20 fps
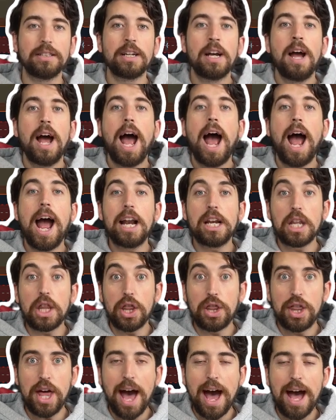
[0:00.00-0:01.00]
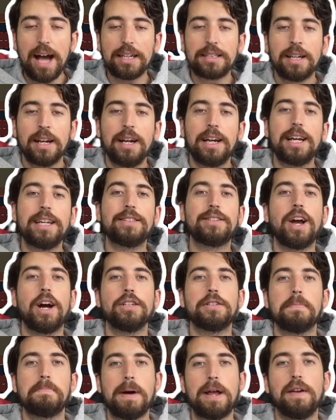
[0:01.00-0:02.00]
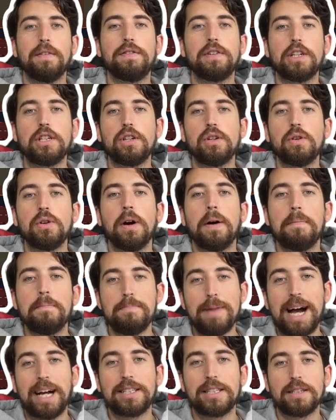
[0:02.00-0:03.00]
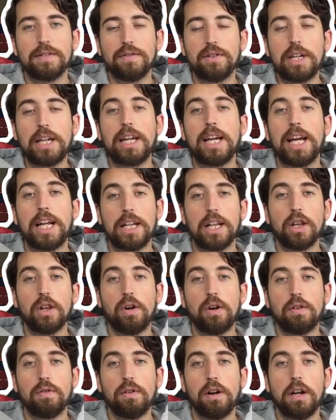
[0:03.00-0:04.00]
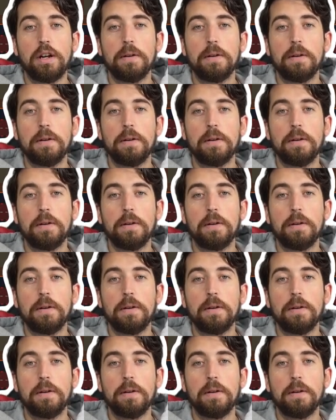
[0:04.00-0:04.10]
and that is going to benefit you massively in the long run.